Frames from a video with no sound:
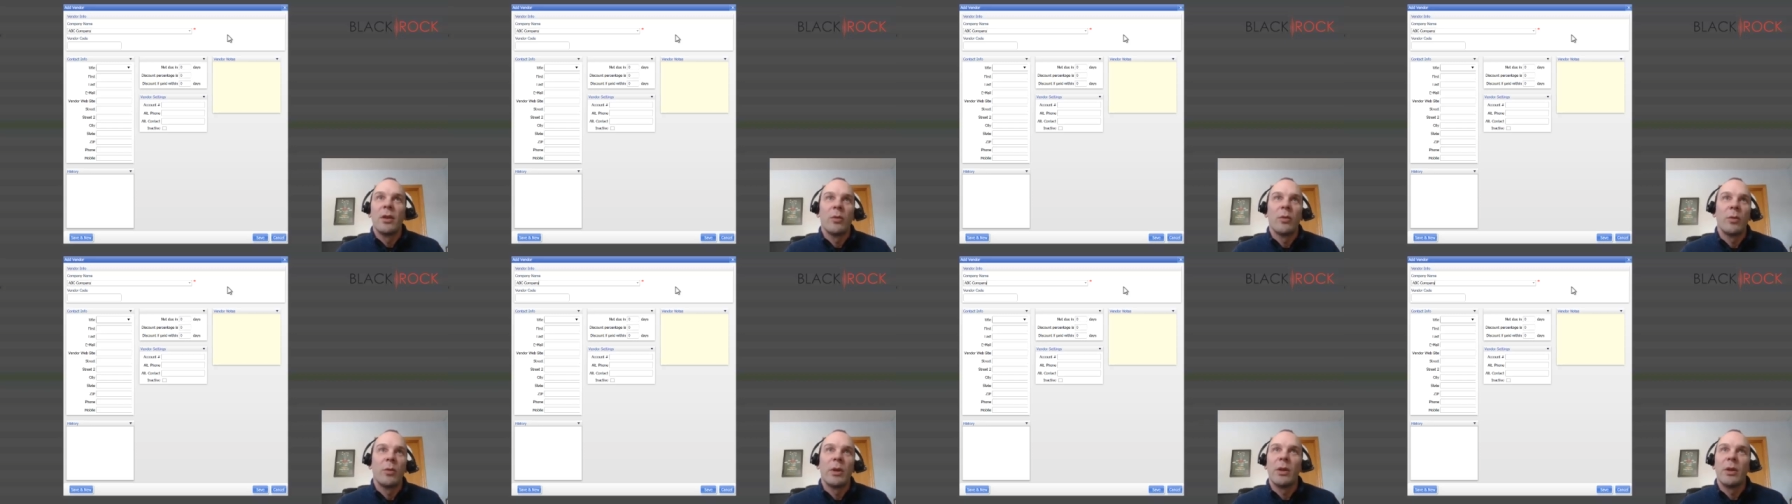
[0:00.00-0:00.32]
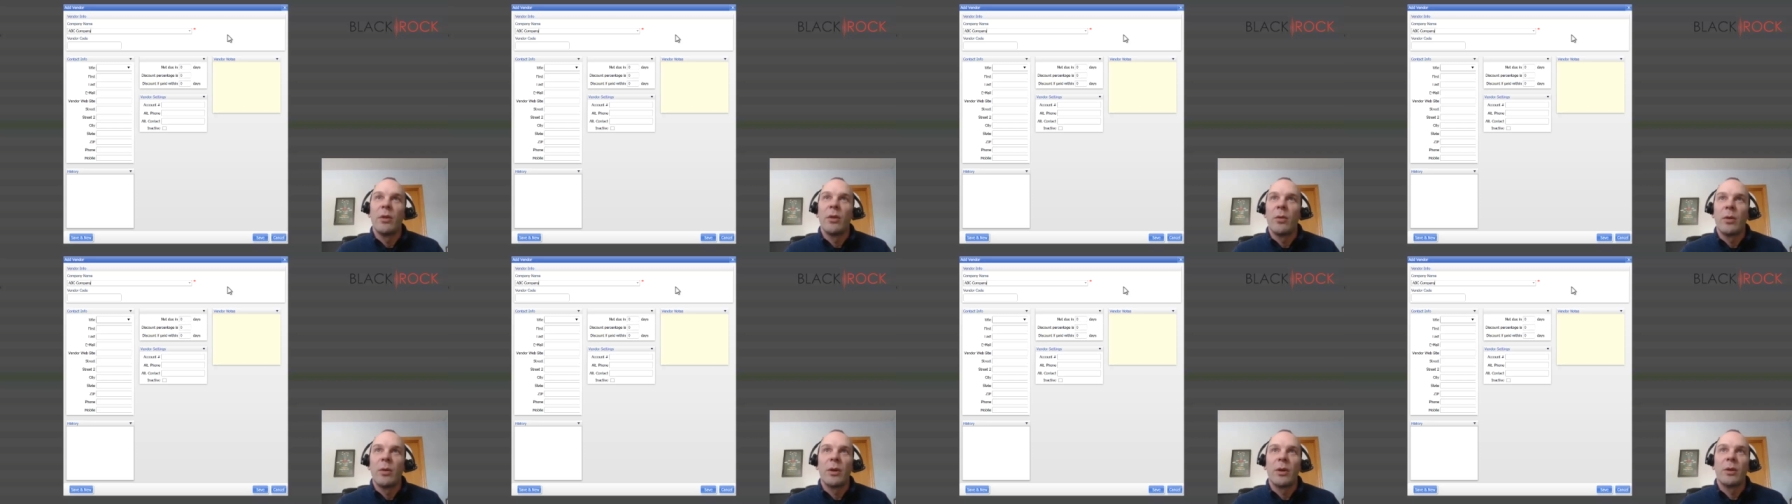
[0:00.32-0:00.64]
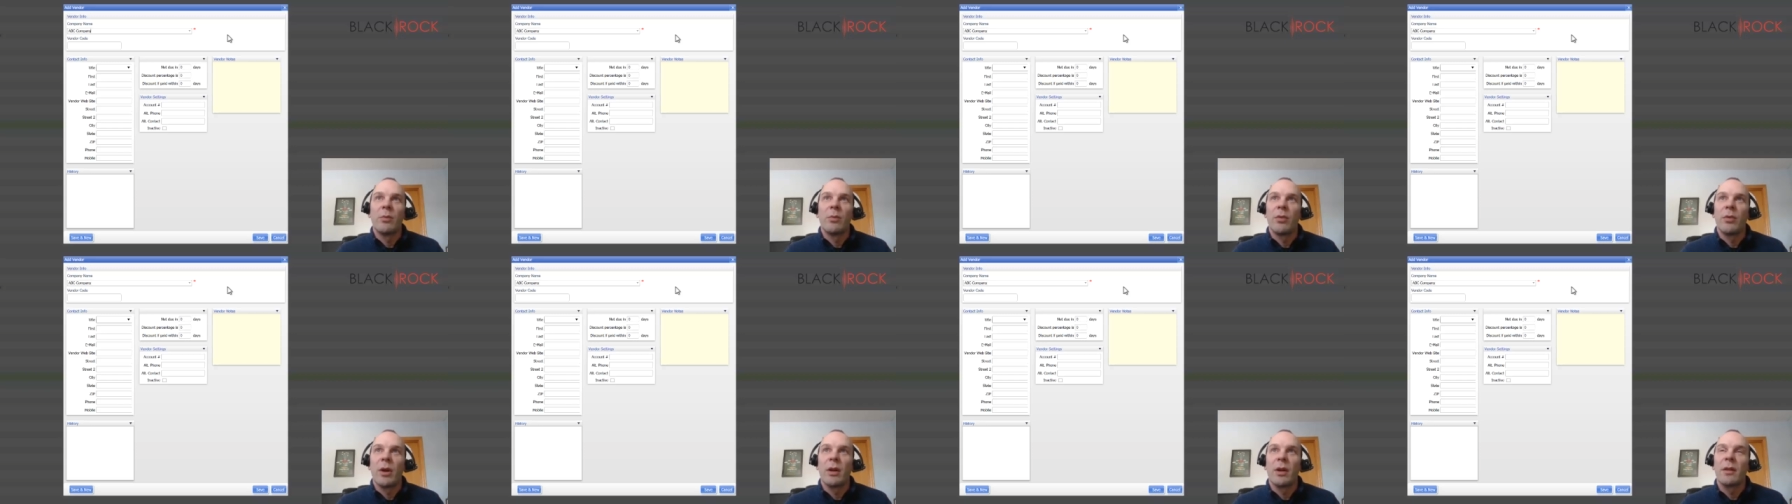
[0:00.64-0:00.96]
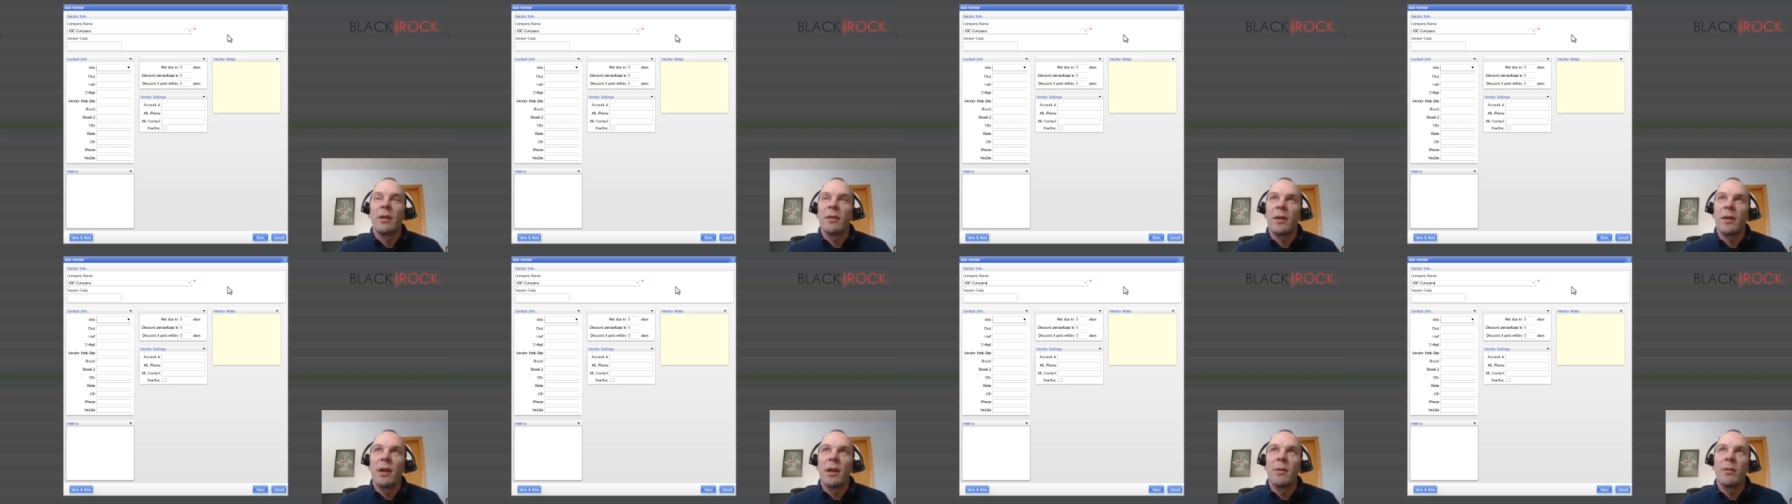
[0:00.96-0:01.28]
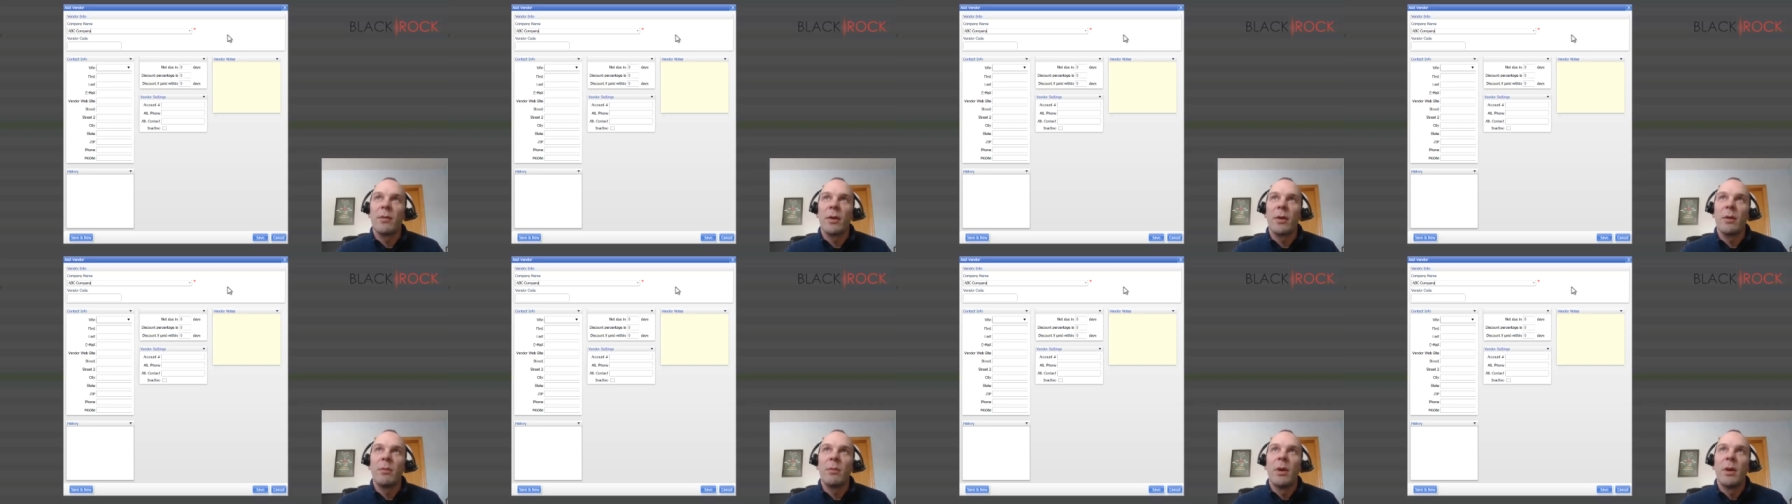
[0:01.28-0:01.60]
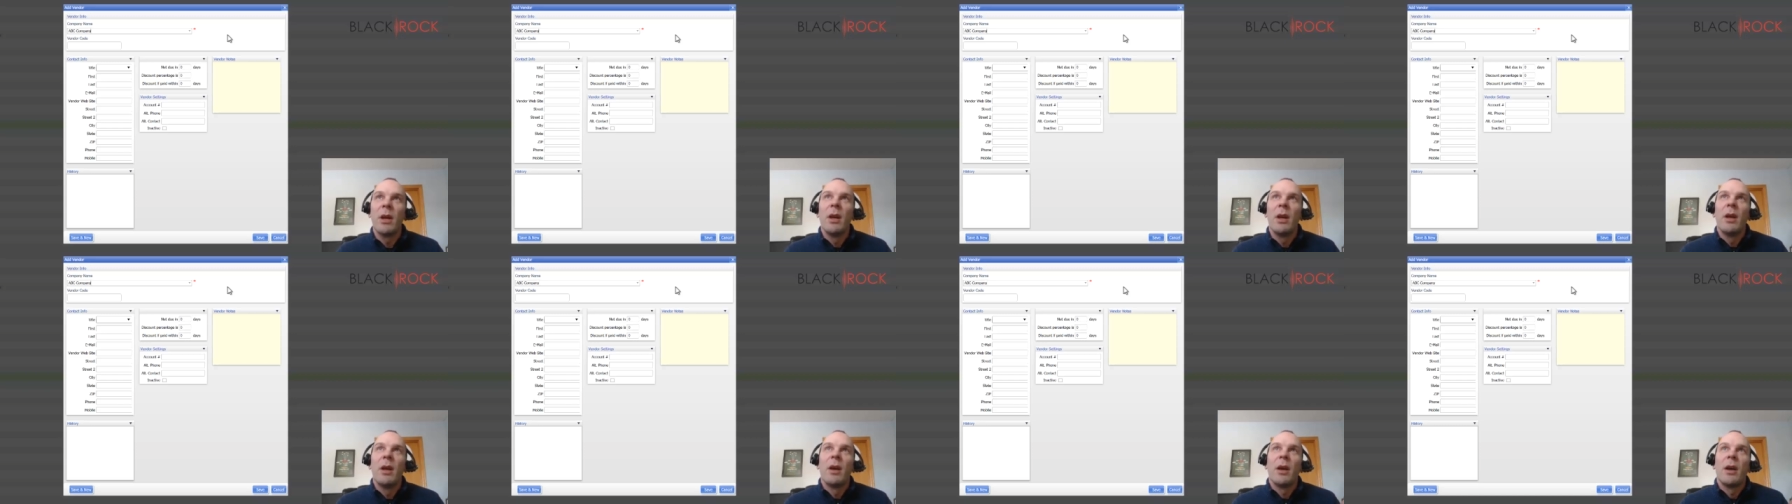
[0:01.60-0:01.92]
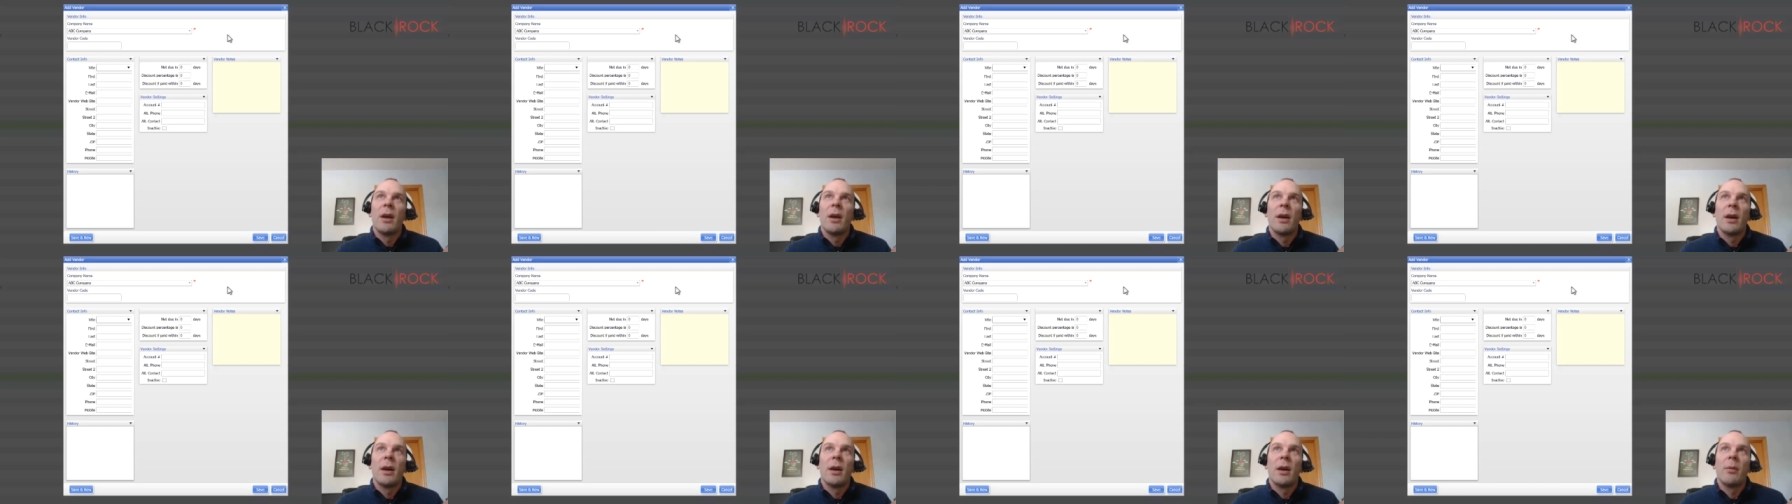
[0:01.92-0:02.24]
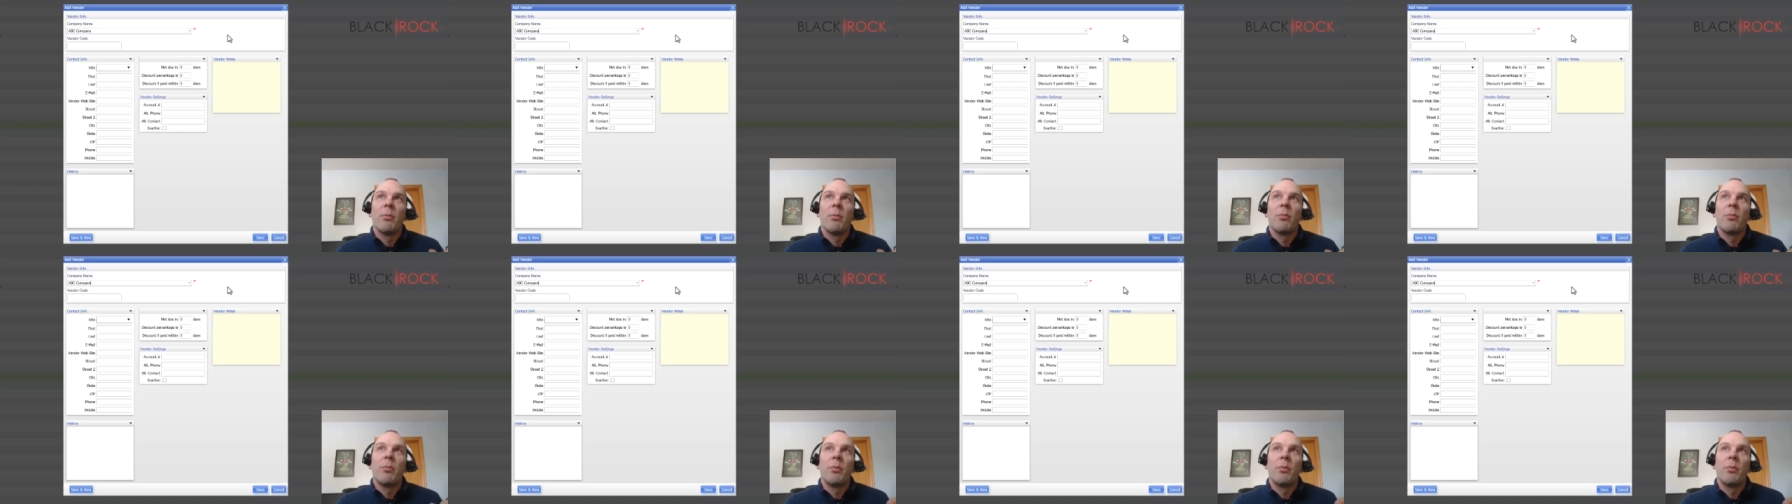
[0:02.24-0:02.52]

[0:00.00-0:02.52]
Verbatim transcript: we know where your products came from, uh,